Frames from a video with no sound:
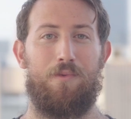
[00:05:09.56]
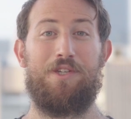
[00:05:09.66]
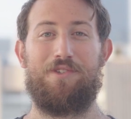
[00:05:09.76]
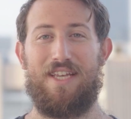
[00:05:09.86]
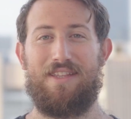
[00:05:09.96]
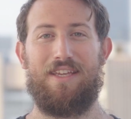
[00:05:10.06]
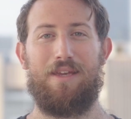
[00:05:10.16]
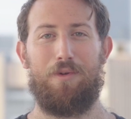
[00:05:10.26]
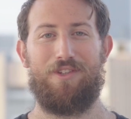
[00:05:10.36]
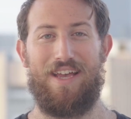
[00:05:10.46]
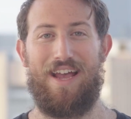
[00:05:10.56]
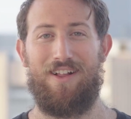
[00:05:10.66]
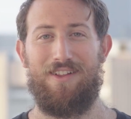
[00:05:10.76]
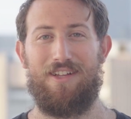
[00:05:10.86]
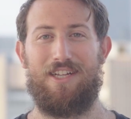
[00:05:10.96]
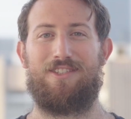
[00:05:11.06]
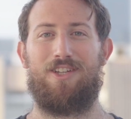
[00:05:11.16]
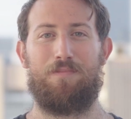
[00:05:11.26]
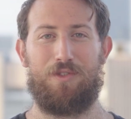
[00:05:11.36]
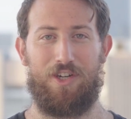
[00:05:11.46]
When you set the gimbal to L, it
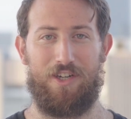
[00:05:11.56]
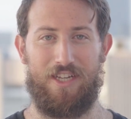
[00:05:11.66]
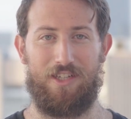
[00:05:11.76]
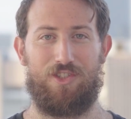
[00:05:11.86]
stops turning,